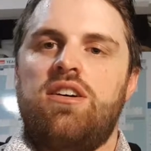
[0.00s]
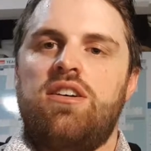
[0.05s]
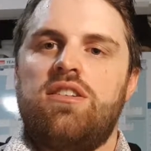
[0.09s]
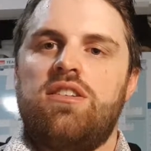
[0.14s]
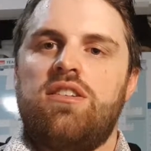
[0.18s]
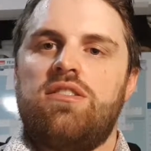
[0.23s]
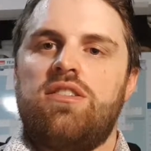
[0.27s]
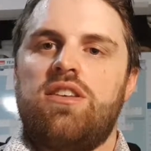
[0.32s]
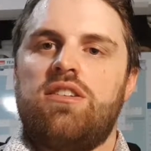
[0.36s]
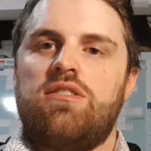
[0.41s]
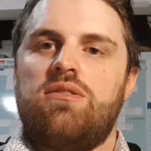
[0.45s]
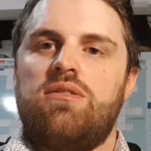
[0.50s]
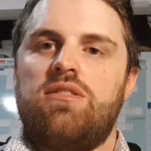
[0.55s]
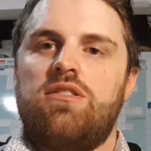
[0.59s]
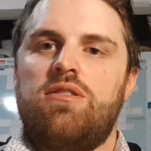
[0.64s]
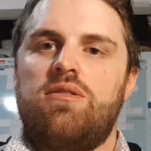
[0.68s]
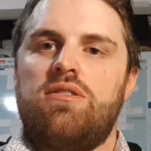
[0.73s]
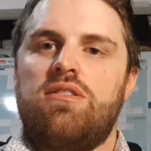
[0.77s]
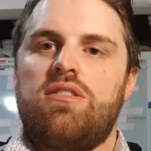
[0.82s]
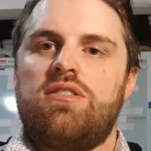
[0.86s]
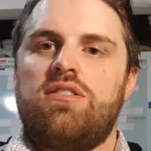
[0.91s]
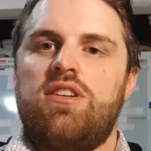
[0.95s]
does that to a
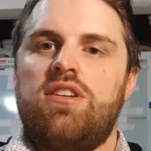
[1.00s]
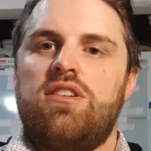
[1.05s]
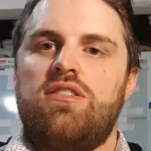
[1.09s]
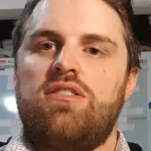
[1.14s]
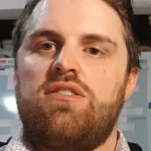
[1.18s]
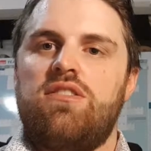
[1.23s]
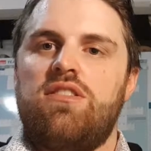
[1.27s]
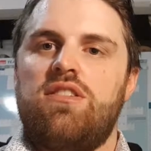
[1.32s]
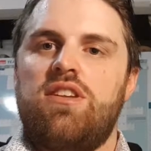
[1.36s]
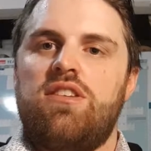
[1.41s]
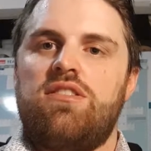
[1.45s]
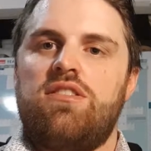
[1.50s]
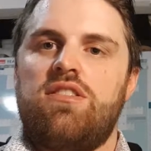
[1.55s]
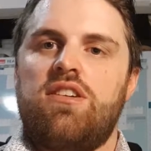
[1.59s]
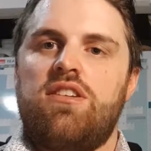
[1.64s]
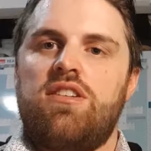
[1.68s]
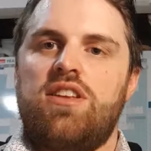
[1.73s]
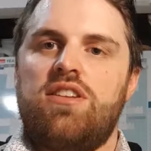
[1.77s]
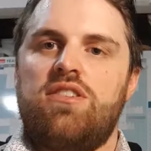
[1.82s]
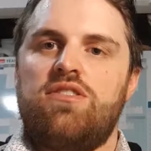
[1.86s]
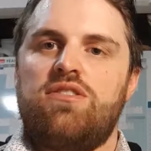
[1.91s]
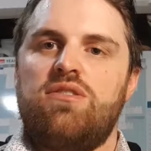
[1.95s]
little extent. It's not
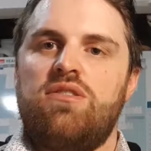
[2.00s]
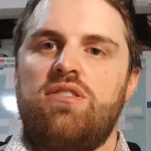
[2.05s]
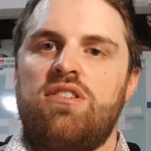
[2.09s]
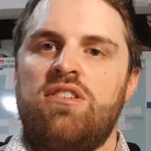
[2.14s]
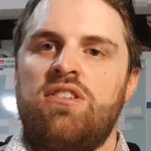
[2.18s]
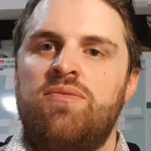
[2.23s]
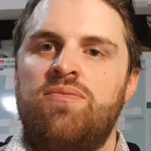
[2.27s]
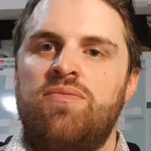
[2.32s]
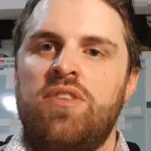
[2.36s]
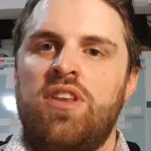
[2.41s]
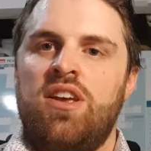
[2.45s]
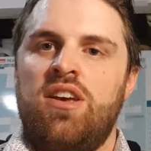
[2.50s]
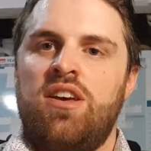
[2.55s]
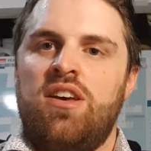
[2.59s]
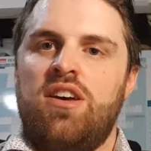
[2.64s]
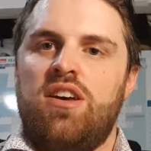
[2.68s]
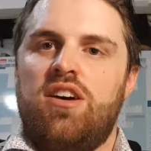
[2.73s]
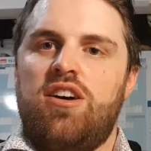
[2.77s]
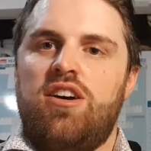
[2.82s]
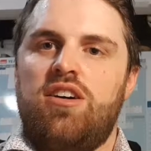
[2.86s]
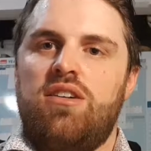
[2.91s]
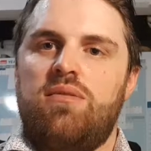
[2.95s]
necessarily a disorder
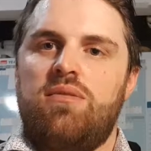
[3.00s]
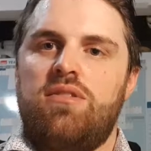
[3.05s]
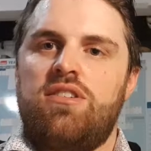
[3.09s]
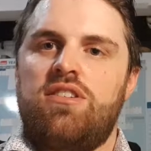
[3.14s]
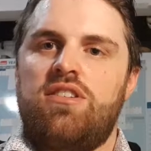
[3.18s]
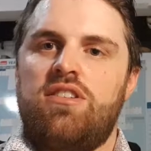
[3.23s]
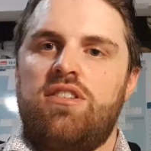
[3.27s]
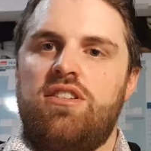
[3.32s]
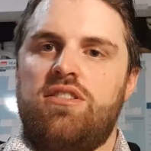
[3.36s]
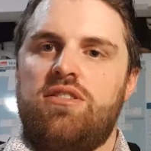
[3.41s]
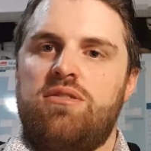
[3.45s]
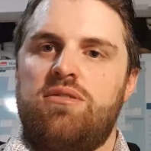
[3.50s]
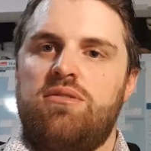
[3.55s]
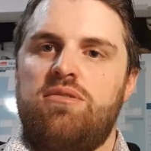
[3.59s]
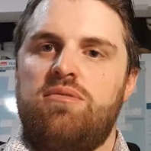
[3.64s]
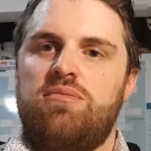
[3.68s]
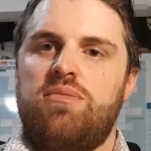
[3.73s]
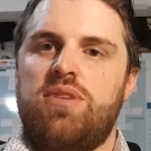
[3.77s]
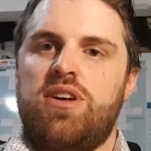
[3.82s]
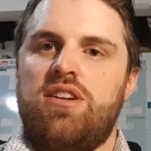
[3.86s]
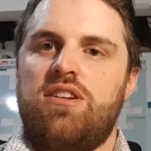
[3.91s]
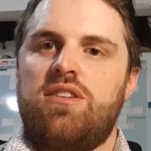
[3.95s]
until it's
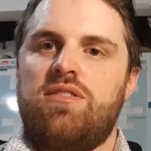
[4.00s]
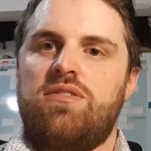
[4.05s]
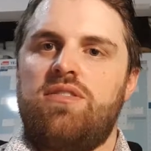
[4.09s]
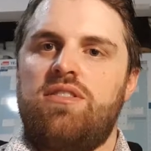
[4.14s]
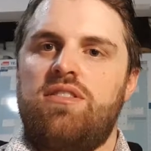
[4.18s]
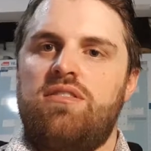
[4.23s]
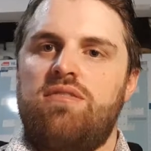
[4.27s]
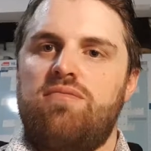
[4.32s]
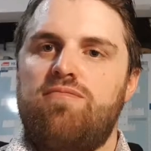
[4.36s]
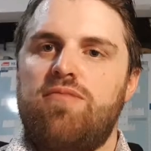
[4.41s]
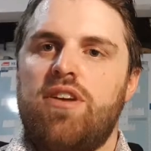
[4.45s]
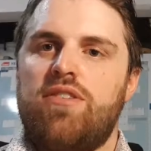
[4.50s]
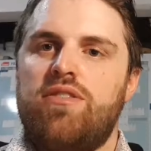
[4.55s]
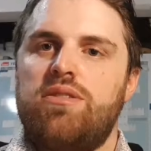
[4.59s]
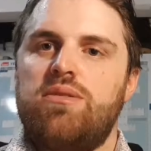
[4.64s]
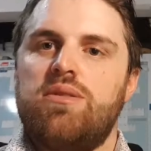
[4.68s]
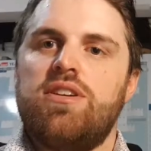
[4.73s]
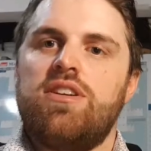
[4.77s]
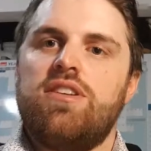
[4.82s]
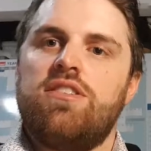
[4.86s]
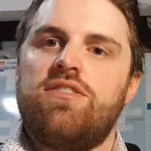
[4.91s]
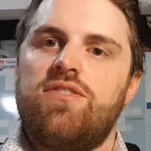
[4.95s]
bad enough, and
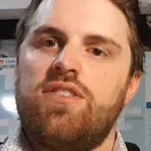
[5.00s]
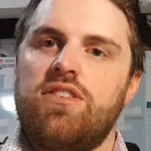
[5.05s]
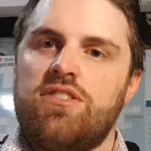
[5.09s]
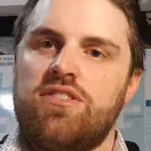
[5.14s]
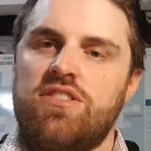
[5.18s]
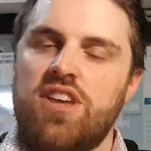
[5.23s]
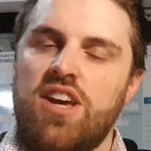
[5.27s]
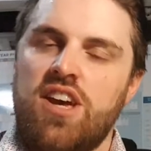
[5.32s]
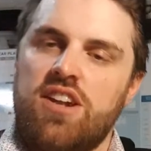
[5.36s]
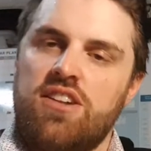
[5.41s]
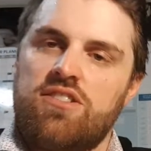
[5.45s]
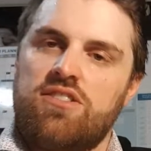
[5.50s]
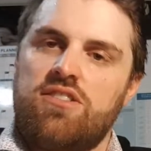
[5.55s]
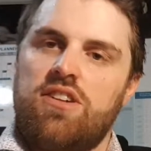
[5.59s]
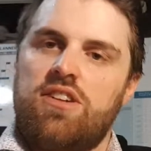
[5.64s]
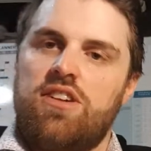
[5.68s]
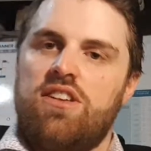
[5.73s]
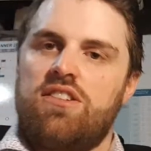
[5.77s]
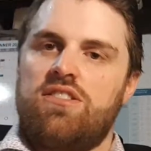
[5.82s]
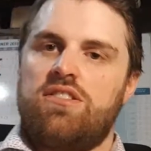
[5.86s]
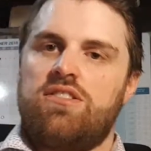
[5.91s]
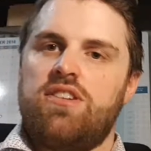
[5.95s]
everybody feels sad. It's not
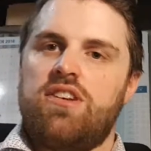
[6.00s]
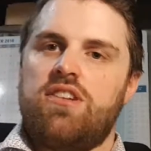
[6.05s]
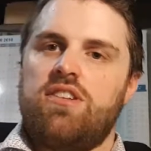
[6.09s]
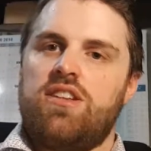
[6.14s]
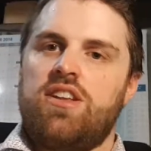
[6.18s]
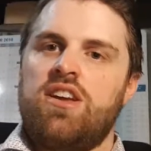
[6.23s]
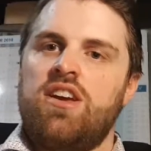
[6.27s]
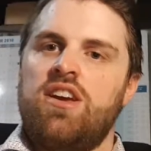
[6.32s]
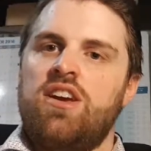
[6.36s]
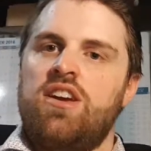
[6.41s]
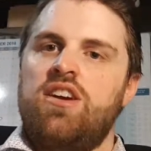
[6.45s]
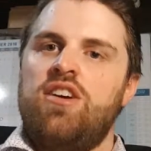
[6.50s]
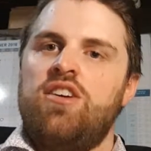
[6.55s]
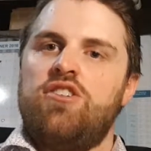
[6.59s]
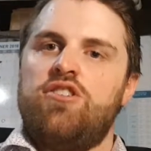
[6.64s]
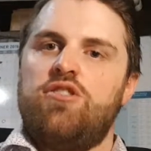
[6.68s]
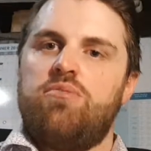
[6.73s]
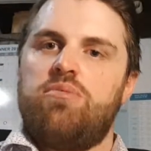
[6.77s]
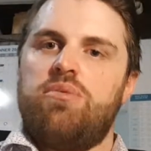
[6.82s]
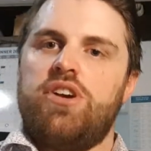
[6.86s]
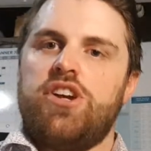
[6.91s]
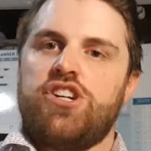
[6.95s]
necessarily
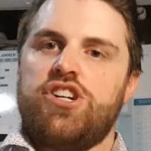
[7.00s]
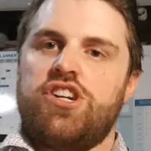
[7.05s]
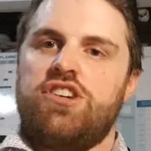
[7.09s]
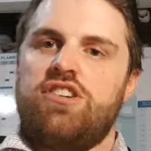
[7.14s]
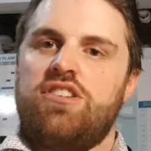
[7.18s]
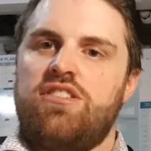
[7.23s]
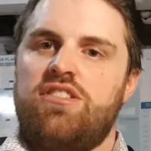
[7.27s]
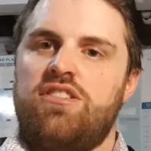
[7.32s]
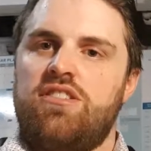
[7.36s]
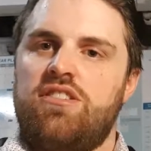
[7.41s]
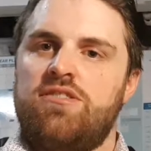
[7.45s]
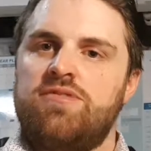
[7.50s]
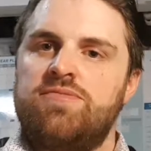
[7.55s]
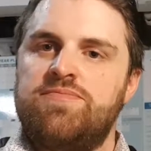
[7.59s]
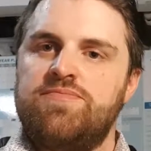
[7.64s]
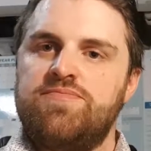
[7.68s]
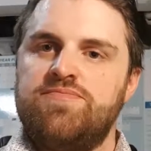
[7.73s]
depression until